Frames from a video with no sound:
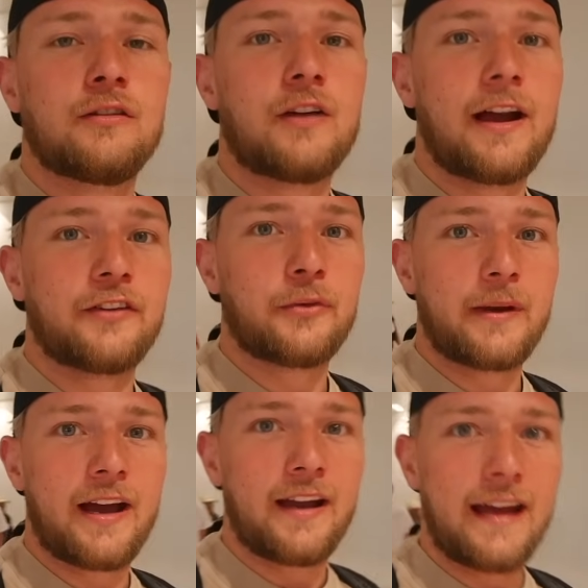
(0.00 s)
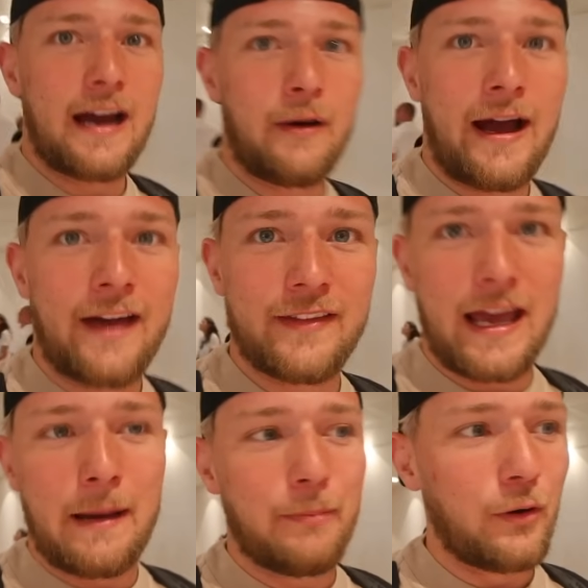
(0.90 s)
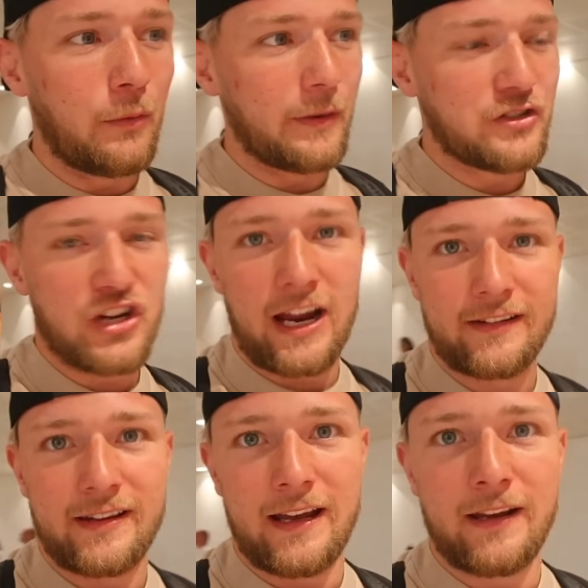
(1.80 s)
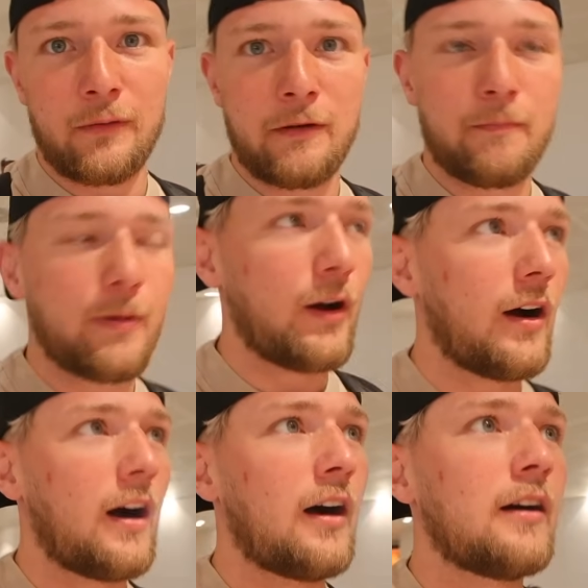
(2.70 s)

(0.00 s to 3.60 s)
Right, so we are now at the airport. We've checked in, we've put off.